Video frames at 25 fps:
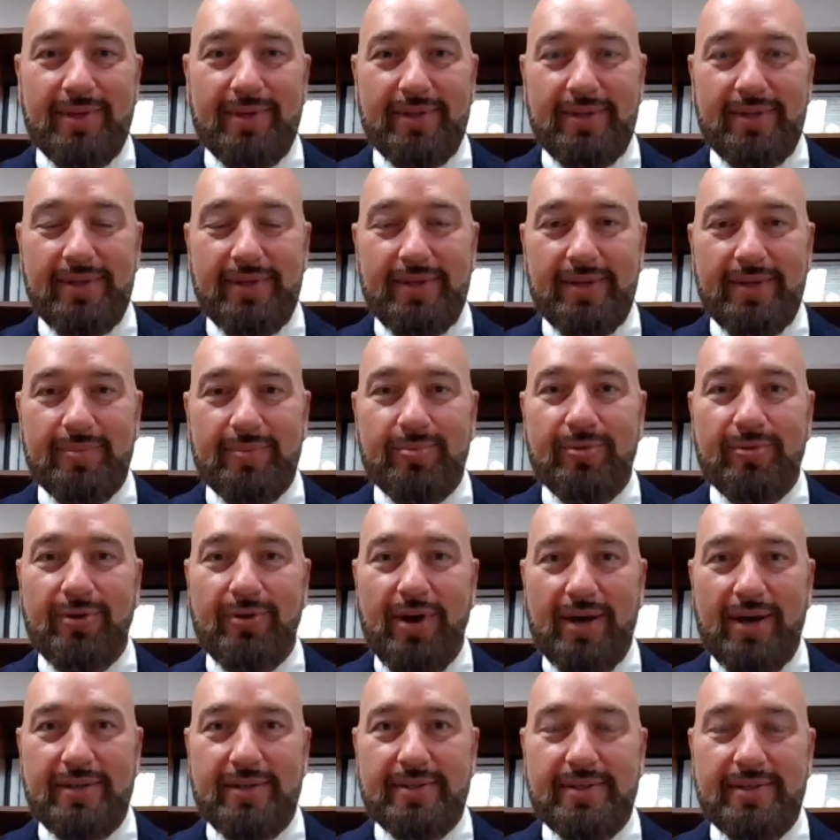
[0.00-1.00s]
the
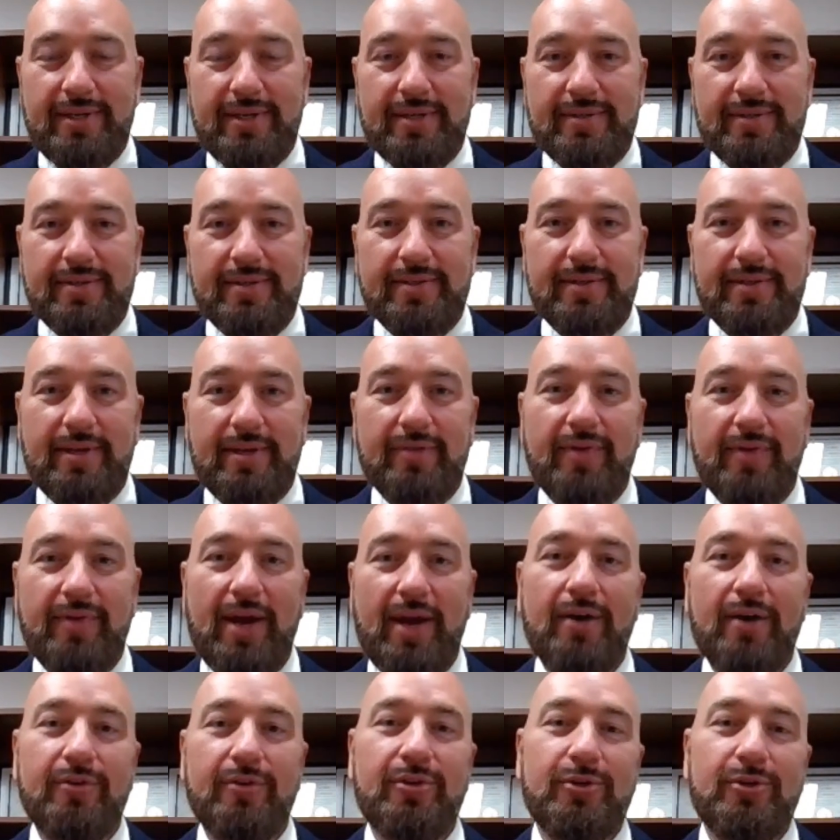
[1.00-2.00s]
process of
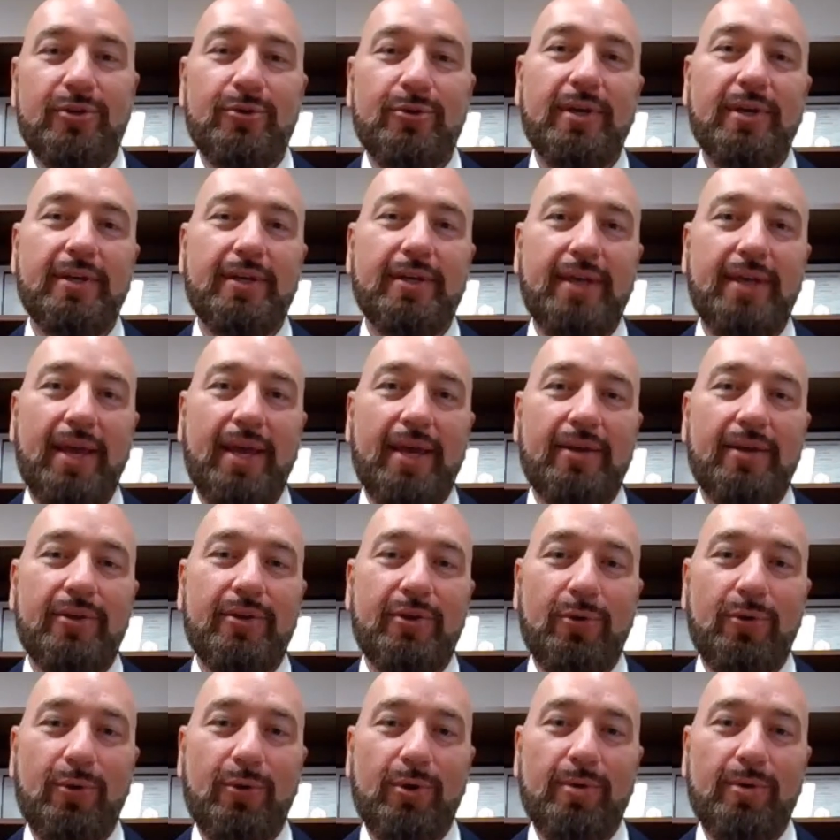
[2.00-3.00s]
how you can gain
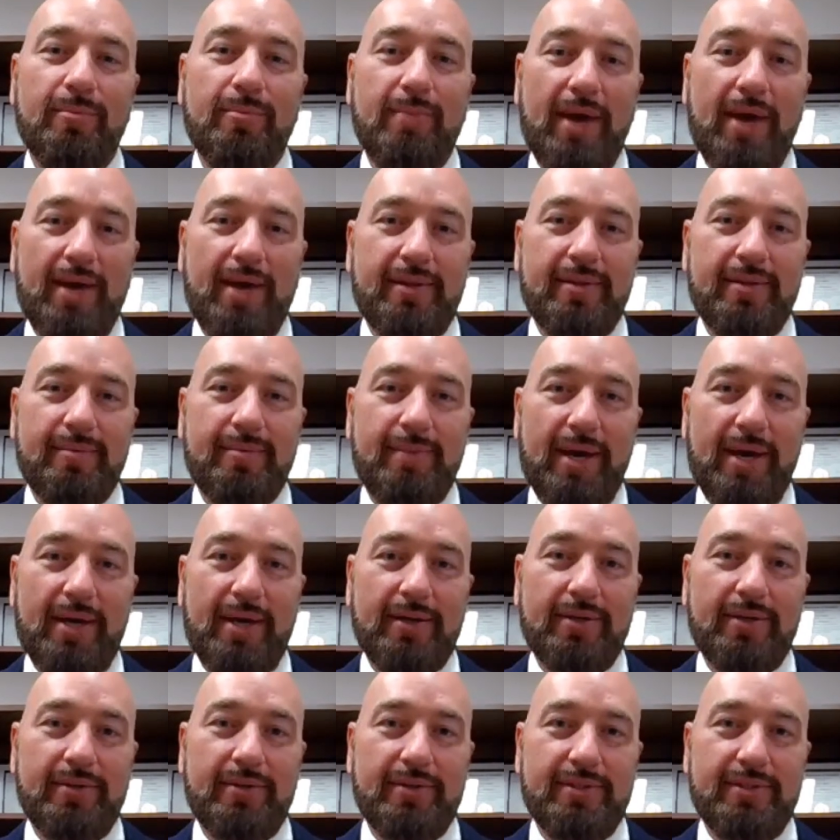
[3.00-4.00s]
your
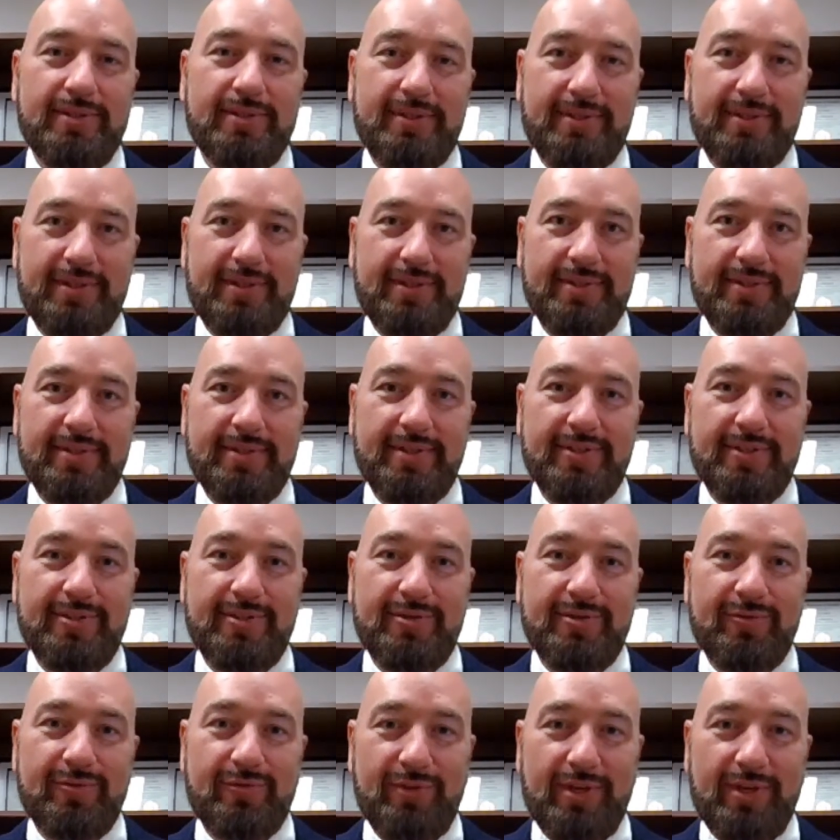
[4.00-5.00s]
mathematical statistics
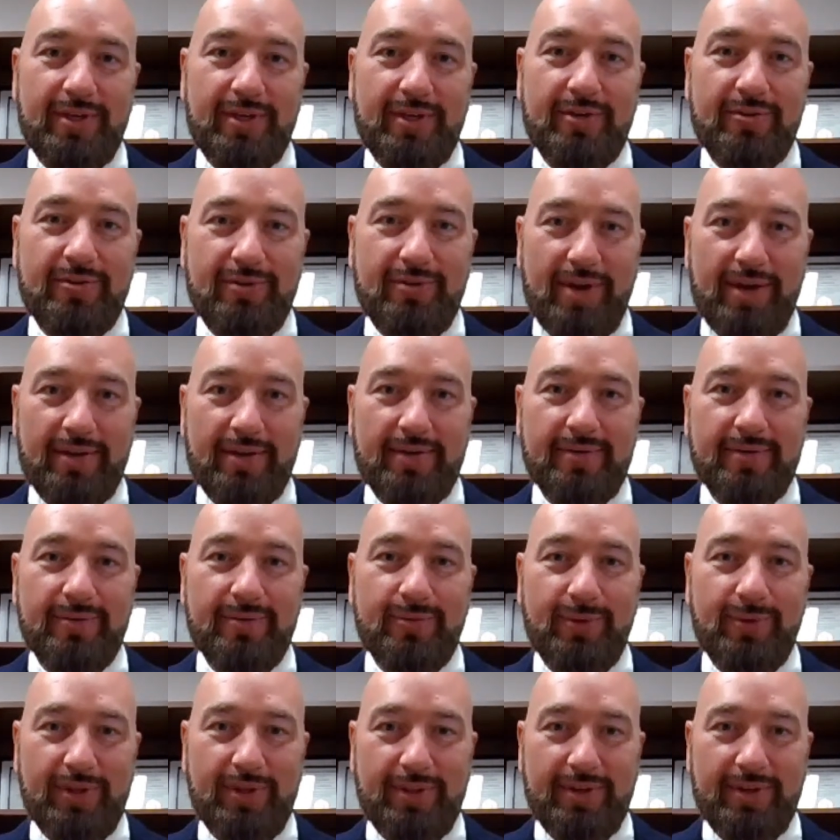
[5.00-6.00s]
VEE credit
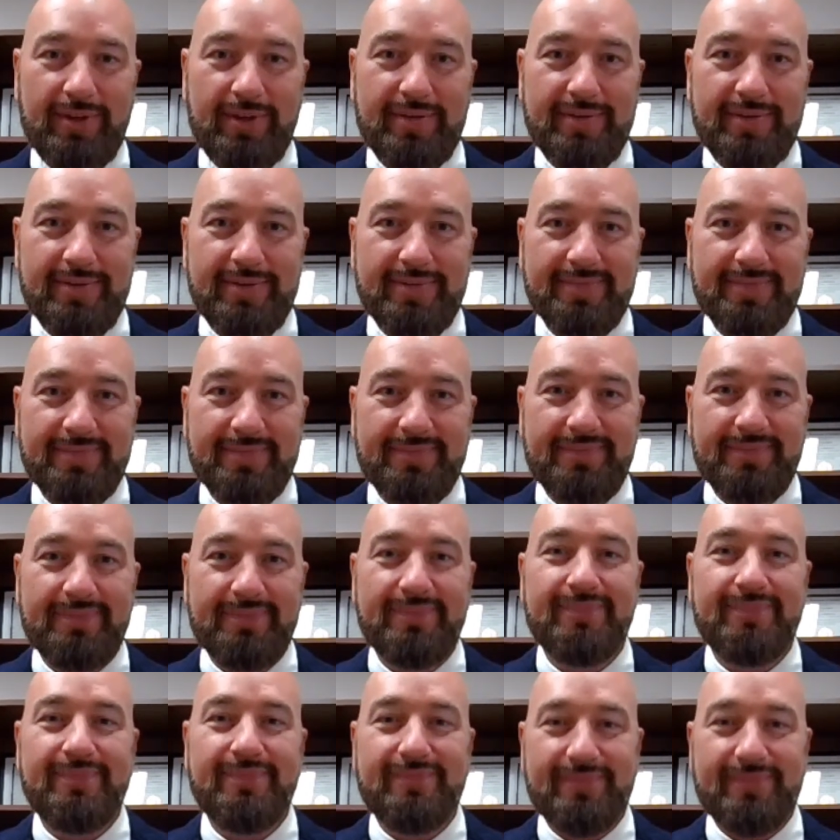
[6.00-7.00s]
with us.
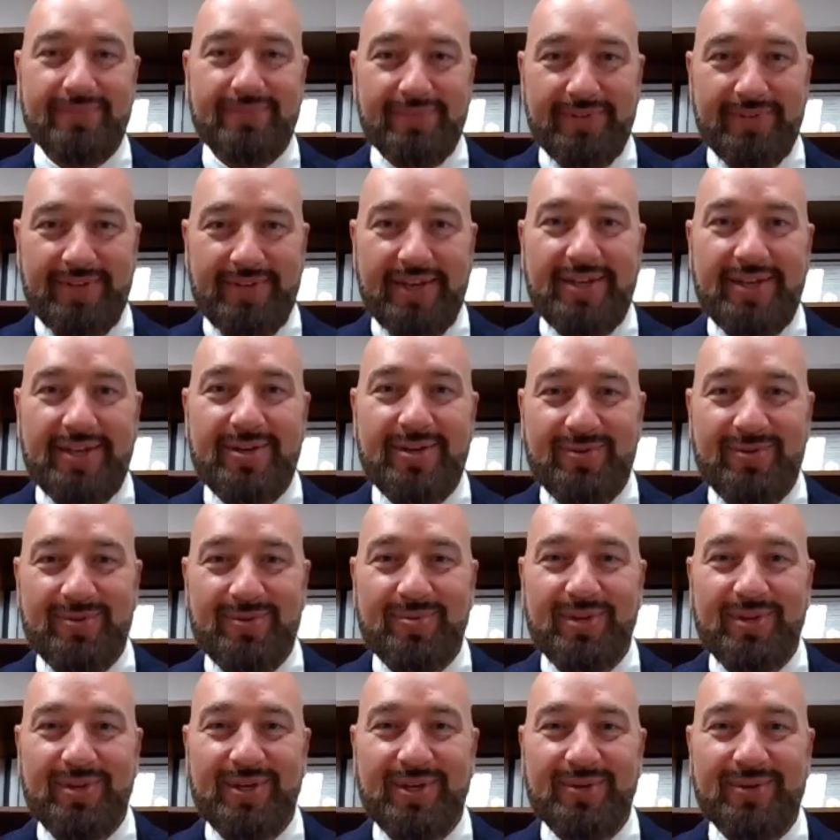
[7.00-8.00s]
Thank you for
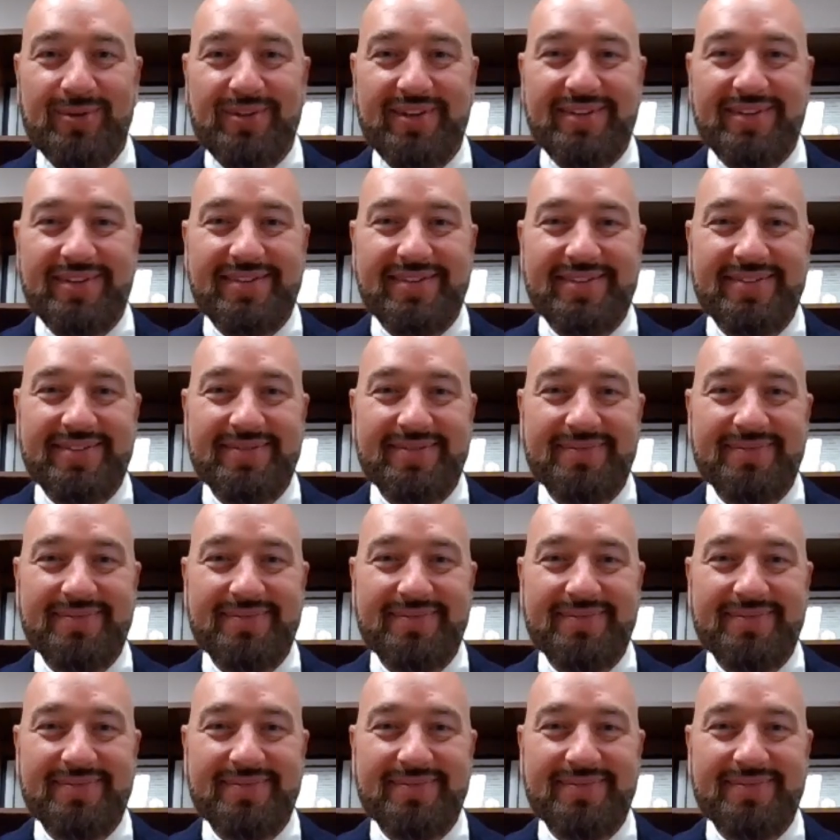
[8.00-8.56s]
being with us.